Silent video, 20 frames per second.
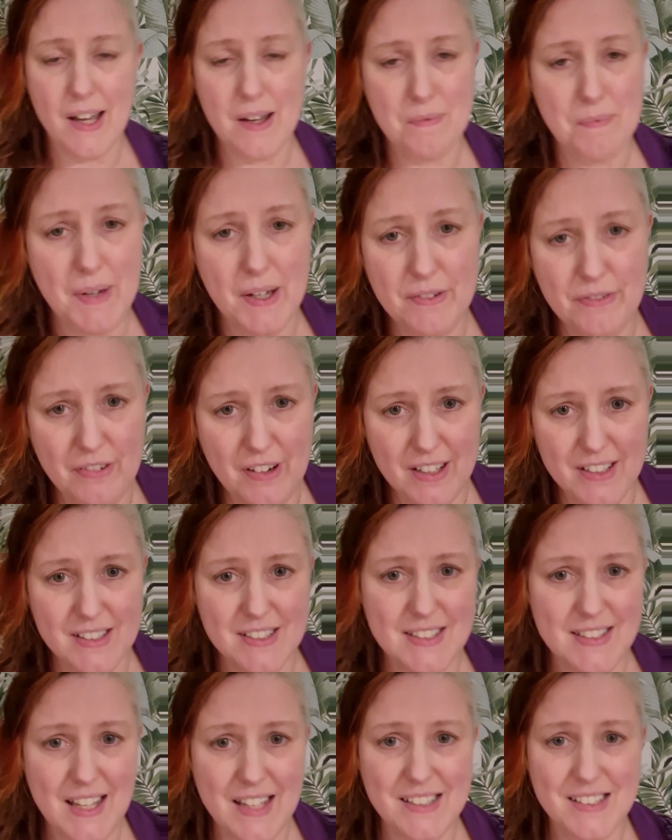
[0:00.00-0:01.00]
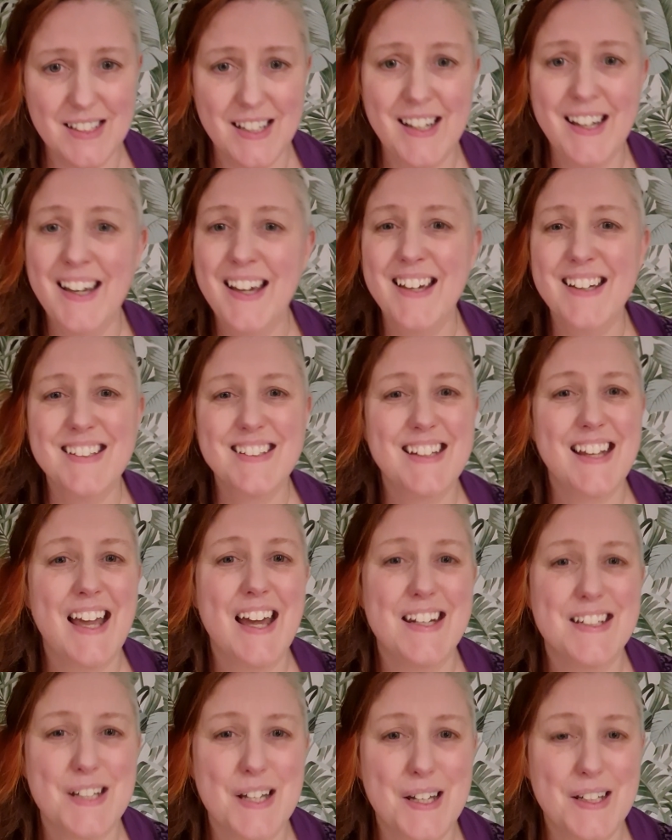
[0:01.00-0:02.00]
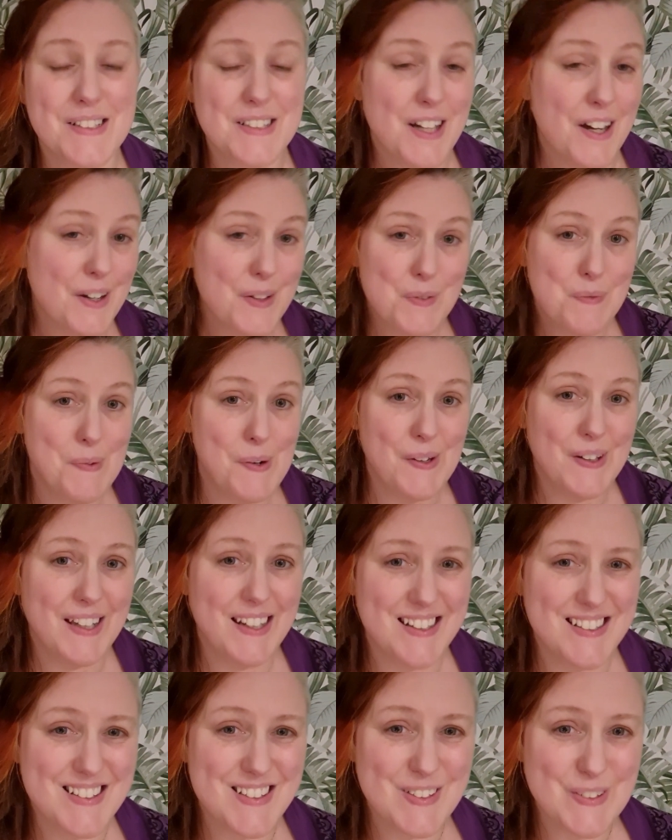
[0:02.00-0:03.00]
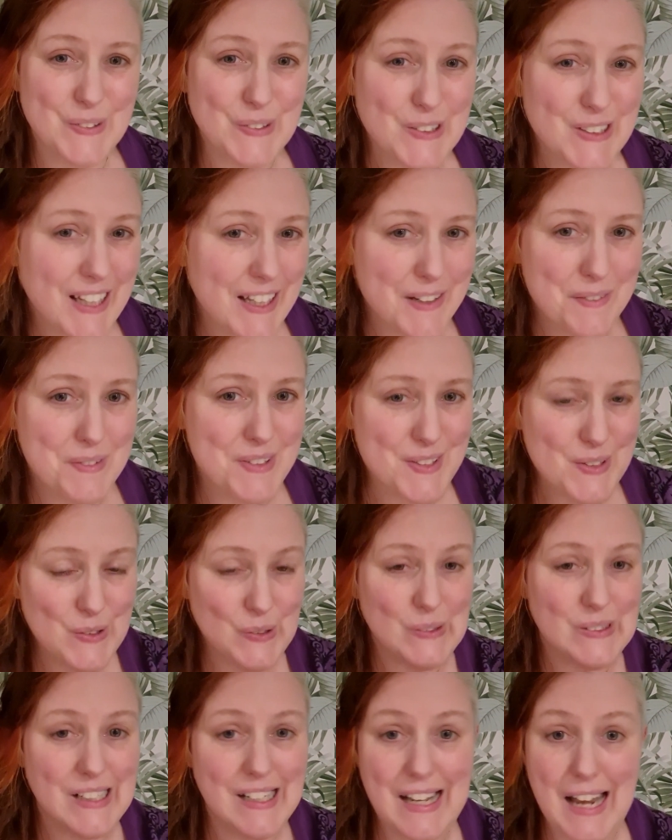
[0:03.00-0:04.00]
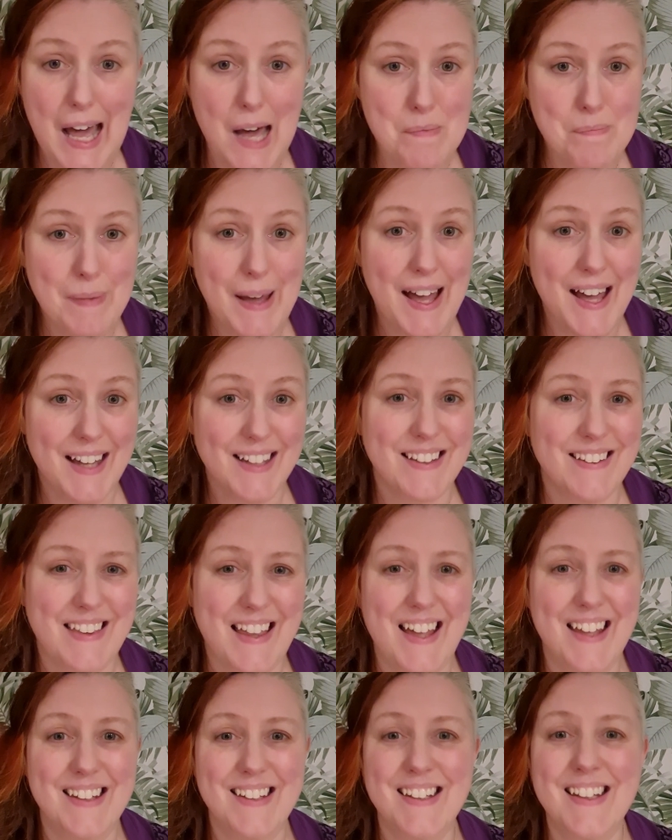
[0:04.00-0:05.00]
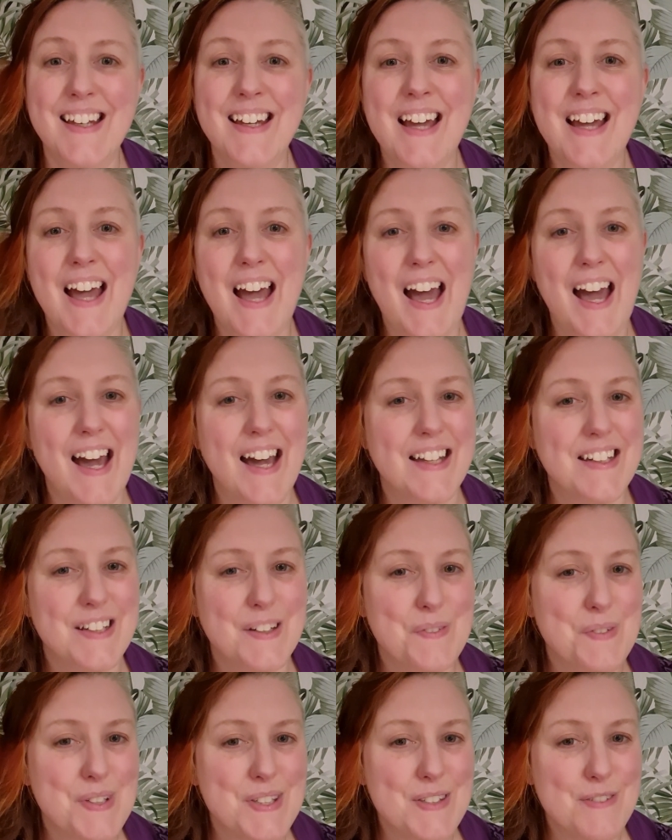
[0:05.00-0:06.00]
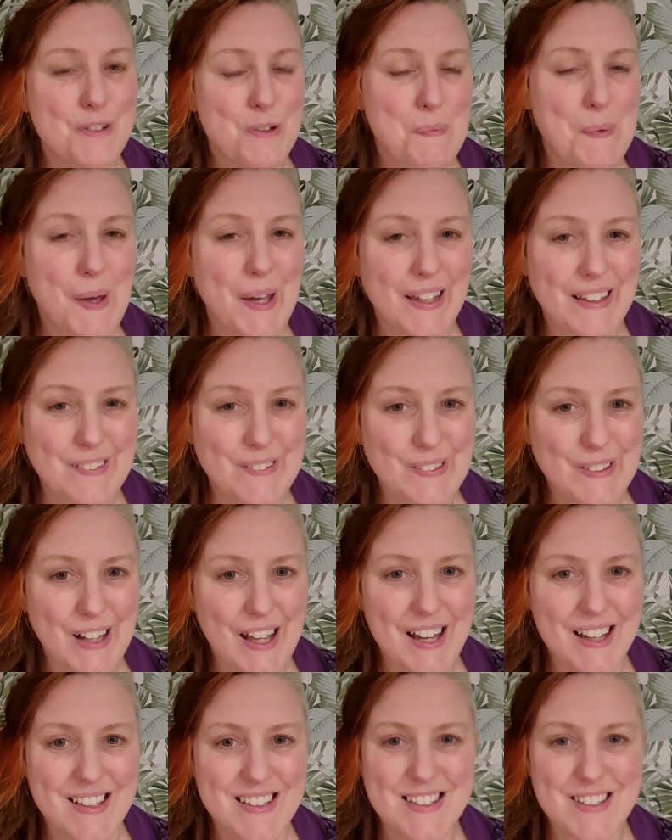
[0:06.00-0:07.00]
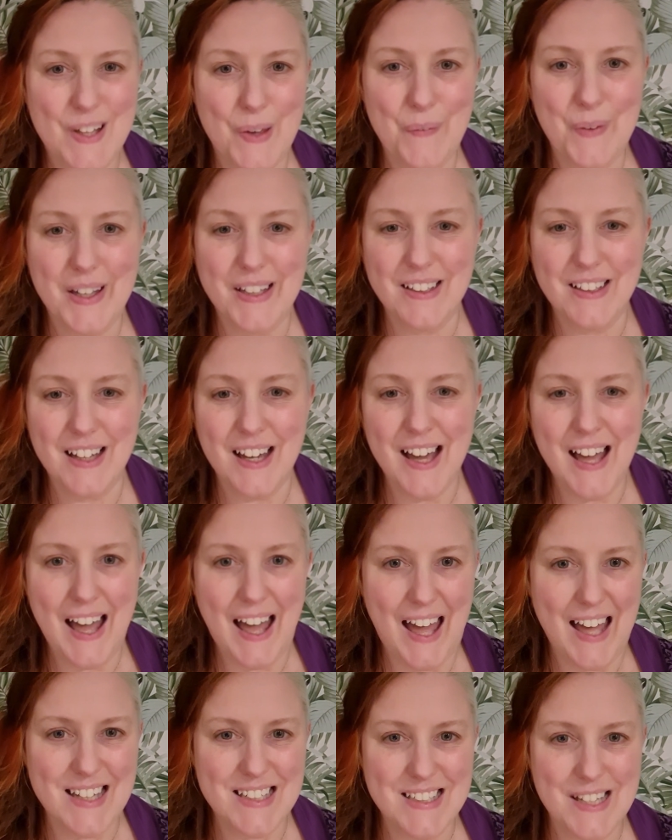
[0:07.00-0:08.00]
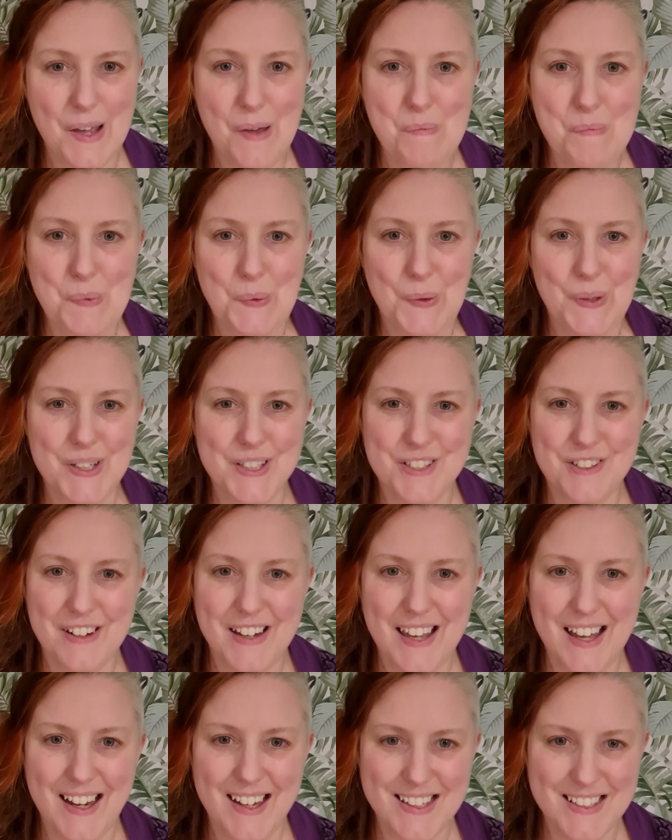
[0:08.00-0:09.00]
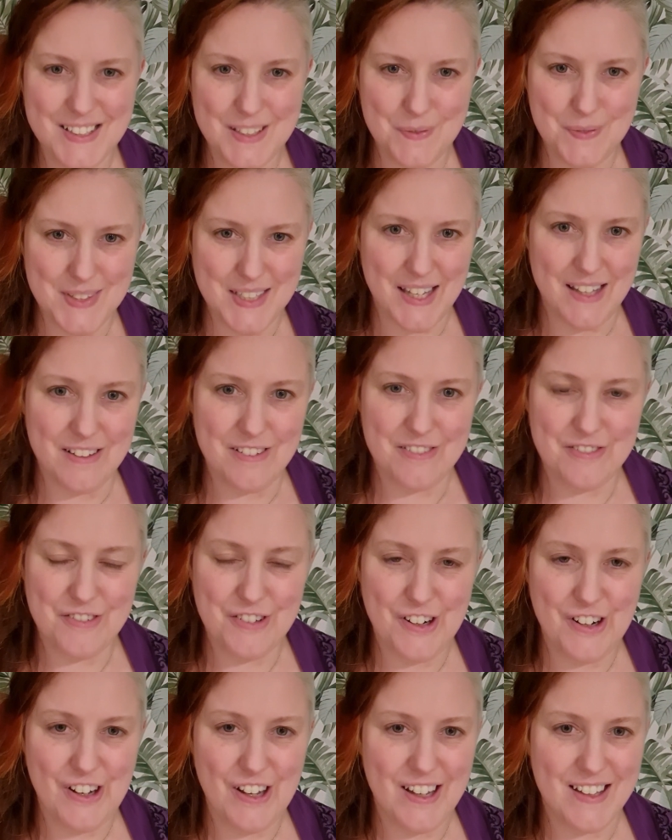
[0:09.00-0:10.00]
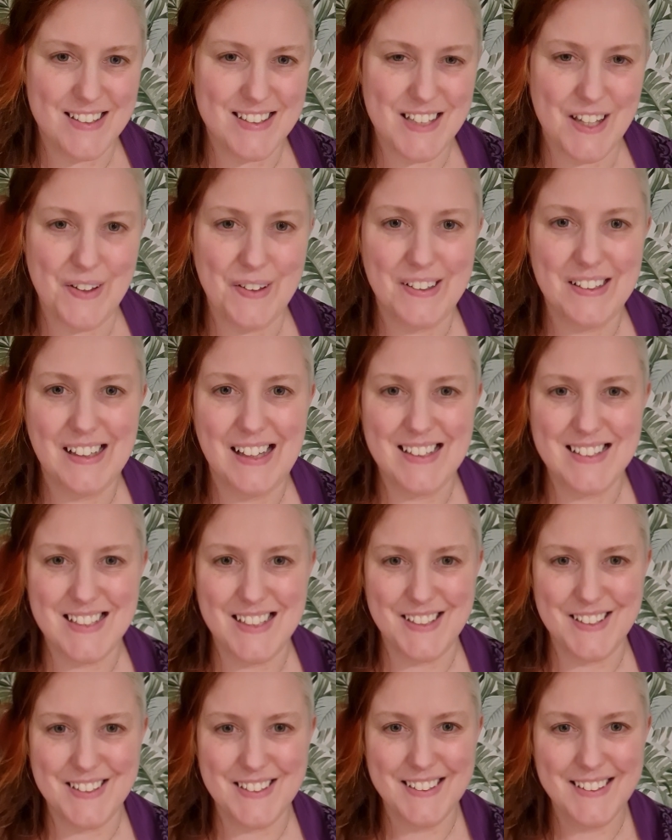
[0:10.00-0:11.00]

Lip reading: My friend said she had a tie-on pocket at school, and it was called a lap bag then, and it was for putting all her sewing and embroidery items in for her sewing classes.